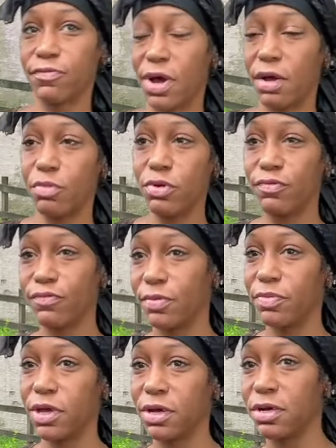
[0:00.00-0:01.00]
I moved
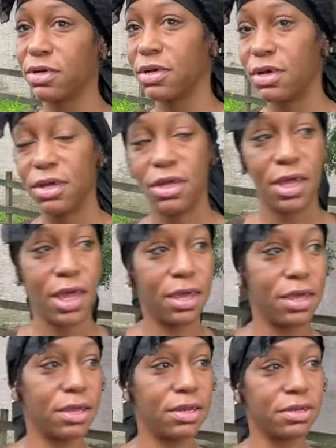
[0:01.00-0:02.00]
from there
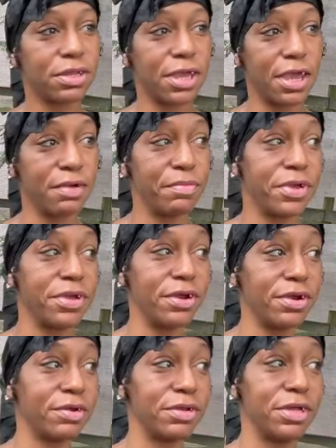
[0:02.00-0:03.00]
and came
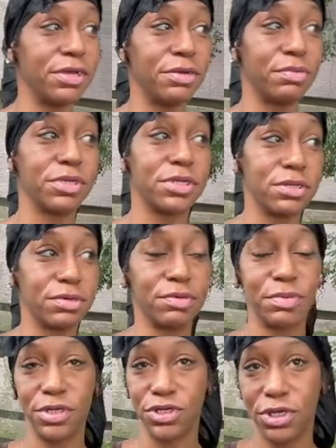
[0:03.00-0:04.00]
here, and it was a little
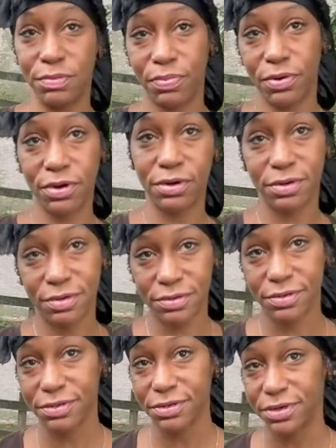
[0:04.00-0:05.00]
bit cheaper
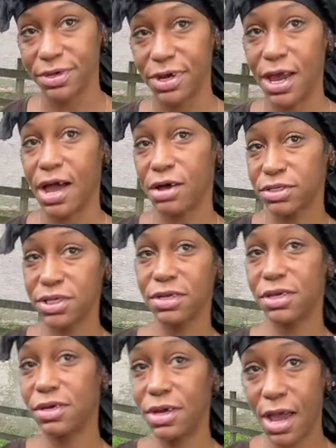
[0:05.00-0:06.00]
to get a house. I
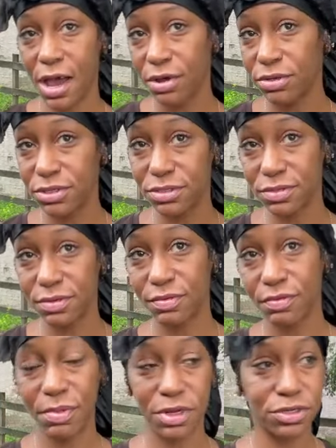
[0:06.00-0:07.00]
needed a house
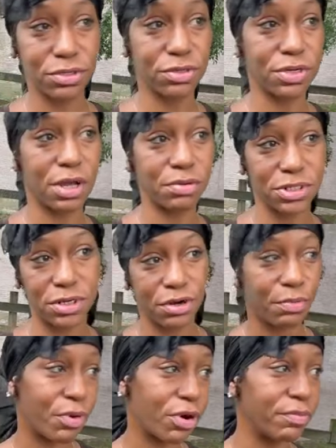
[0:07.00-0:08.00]
for my children. I was in an
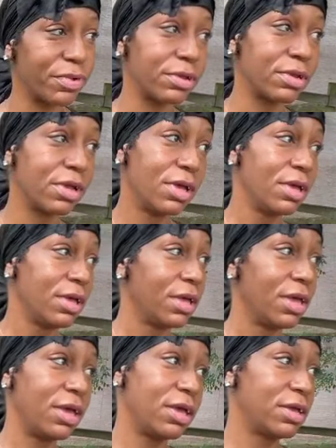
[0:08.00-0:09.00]
apartment
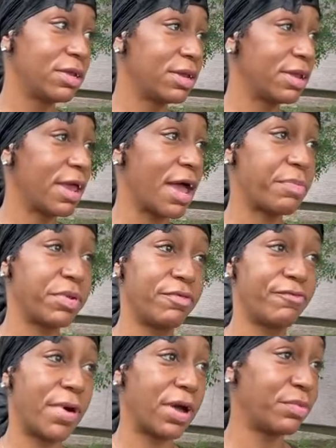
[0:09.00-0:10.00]
and happened to
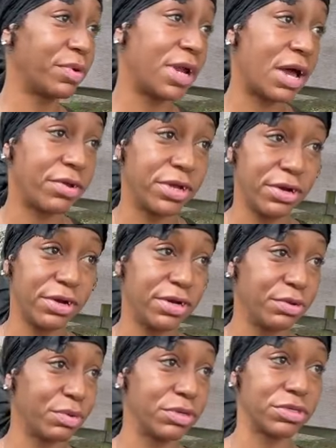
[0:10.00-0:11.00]
find one out here, and
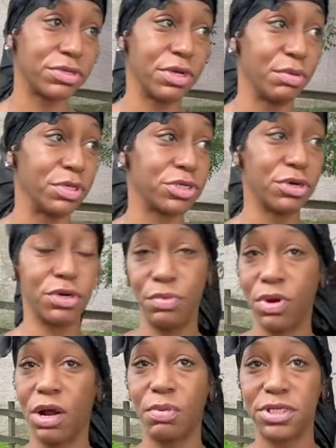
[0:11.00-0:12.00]
it was good
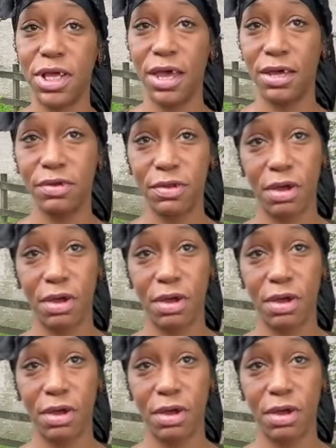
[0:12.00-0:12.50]
where I was at.